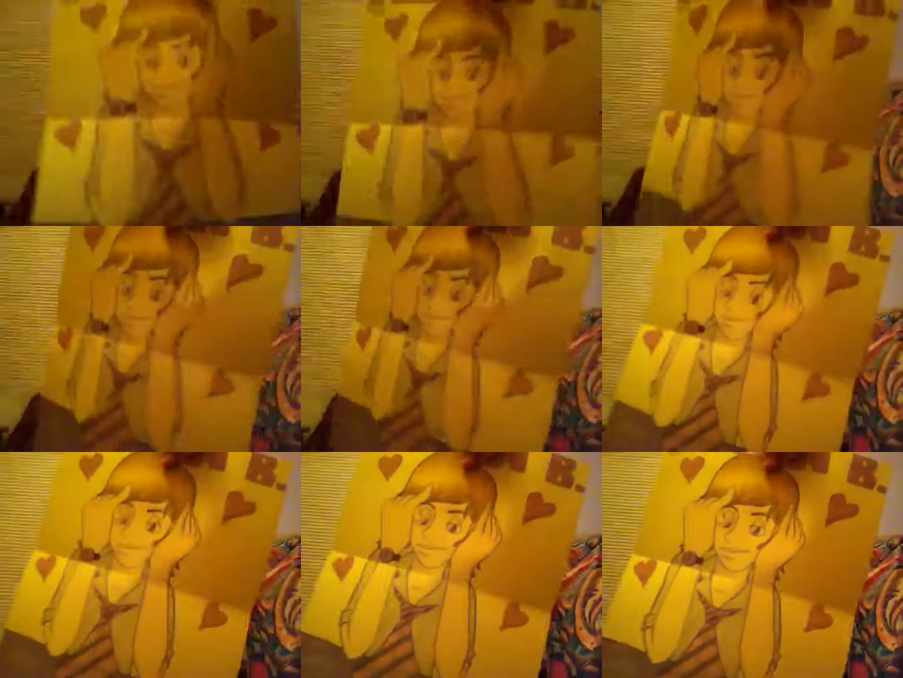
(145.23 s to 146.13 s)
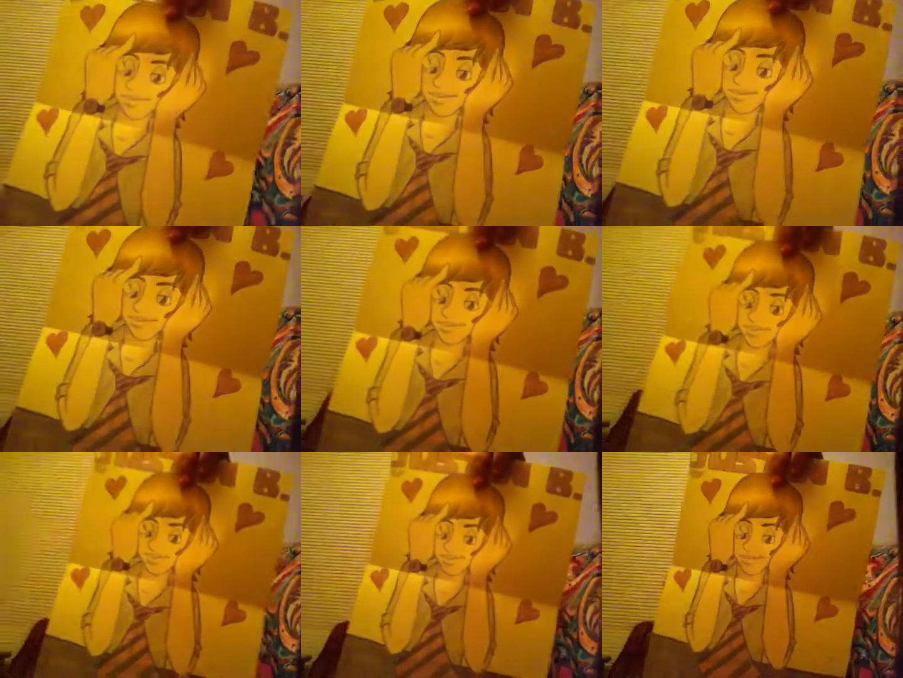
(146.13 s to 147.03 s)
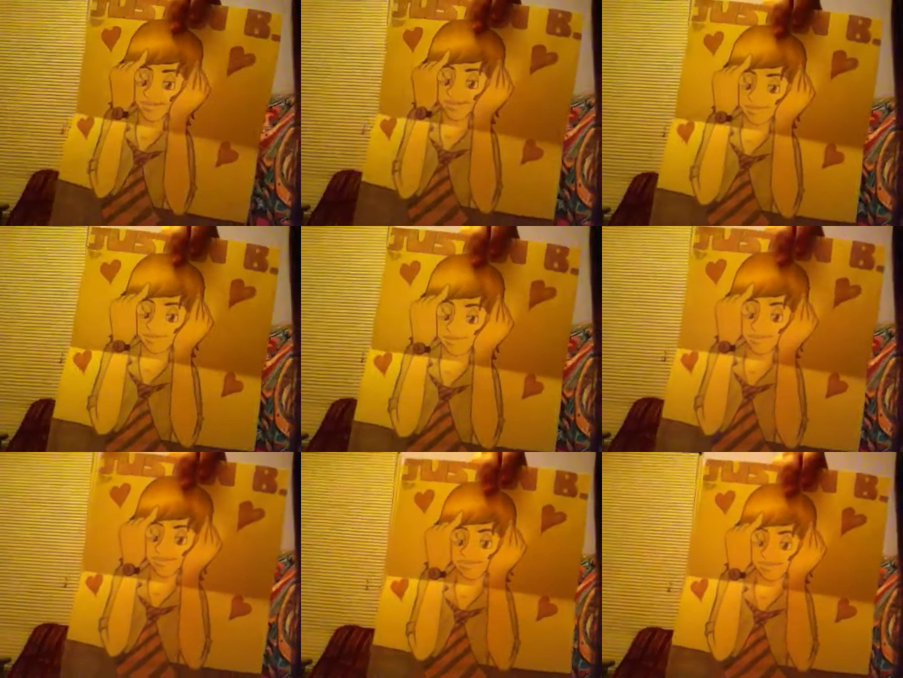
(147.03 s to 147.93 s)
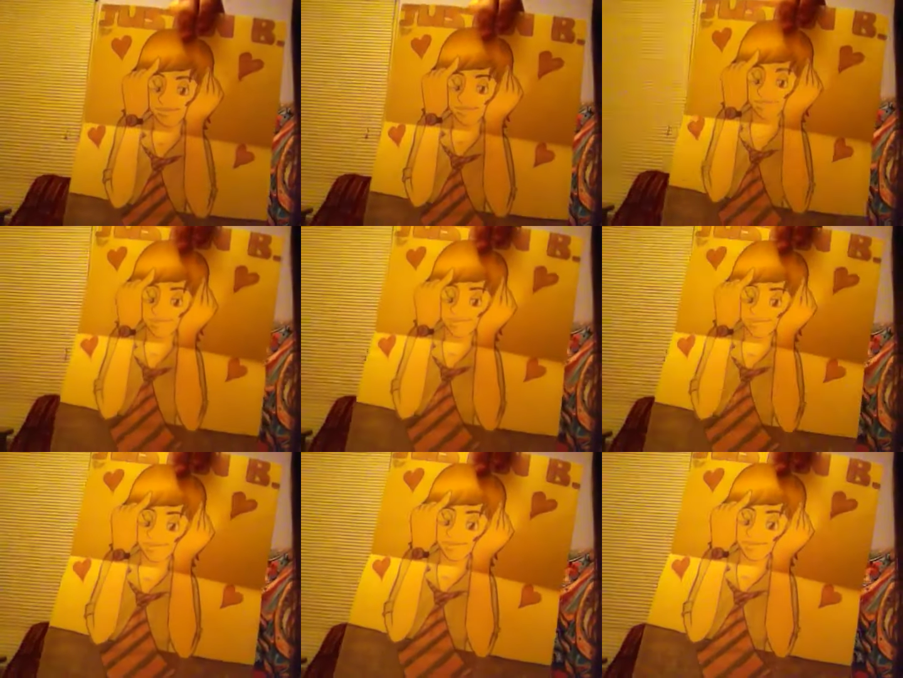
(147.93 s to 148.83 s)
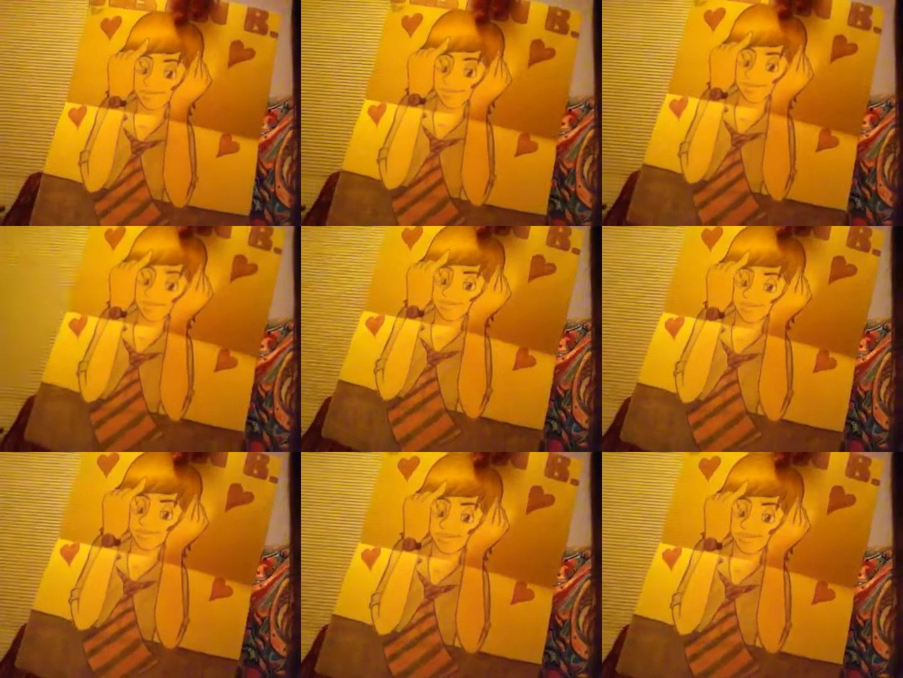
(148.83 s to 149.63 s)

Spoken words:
(no speaker visible)